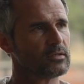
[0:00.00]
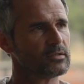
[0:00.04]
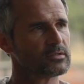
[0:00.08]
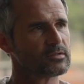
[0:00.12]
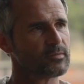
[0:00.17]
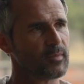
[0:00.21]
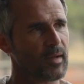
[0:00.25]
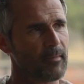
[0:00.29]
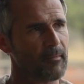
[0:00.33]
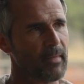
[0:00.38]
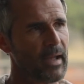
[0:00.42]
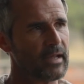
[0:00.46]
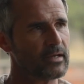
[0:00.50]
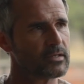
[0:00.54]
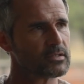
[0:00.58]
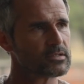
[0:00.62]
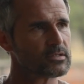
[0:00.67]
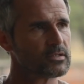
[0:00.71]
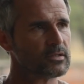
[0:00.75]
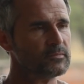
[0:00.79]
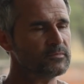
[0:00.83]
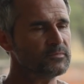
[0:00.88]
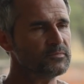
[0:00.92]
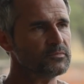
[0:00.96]
He's my
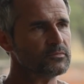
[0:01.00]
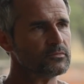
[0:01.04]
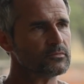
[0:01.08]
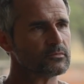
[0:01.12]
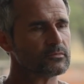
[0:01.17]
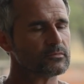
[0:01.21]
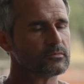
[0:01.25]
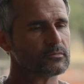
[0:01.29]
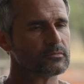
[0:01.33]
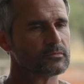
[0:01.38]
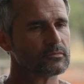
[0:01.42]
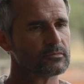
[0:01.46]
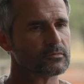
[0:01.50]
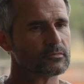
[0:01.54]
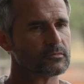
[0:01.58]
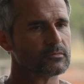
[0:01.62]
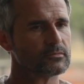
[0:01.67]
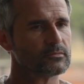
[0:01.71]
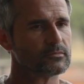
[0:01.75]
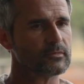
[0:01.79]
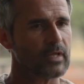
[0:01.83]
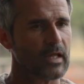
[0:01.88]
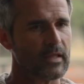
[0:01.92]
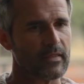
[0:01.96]
mate.
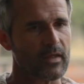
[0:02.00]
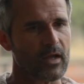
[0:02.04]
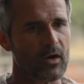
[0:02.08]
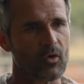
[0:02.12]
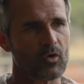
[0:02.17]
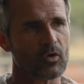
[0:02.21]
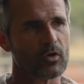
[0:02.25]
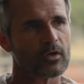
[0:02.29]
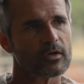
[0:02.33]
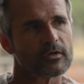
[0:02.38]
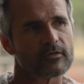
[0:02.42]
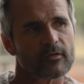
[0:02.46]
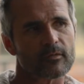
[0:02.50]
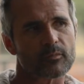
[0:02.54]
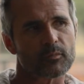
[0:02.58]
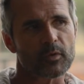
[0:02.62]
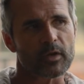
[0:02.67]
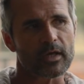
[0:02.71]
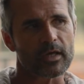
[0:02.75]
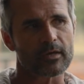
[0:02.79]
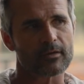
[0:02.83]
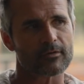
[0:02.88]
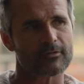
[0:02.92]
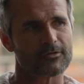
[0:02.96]
And they all looked at
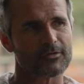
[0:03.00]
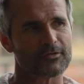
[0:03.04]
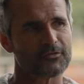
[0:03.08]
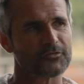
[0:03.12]
me as